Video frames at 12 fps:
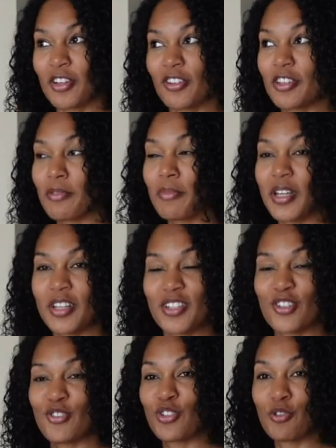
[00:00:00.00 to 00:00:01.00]
You're in the
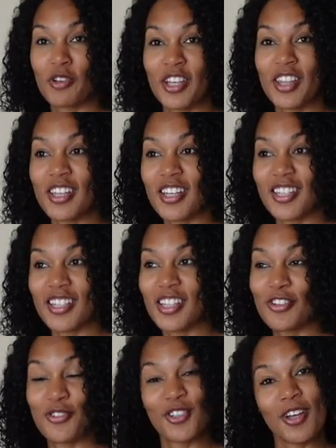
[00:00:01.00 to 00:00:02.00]
mix, you're doing things, and
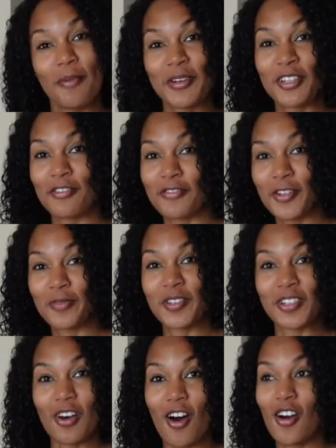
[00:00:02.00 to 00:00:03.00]
then you're stopping to film,
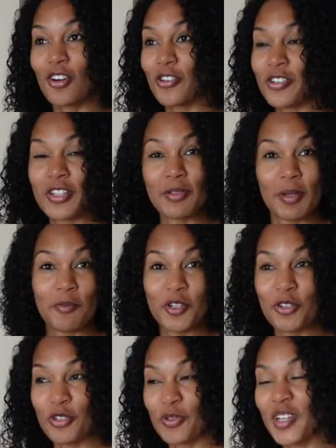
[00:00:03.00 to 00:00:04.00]
to talk, or to explain what
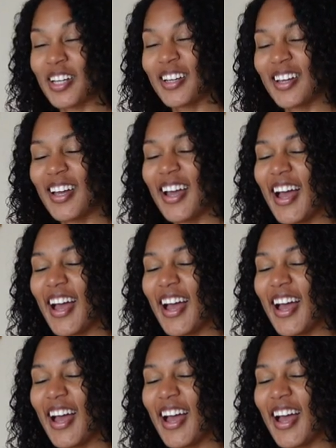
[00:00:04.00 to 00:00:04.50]
you're doing.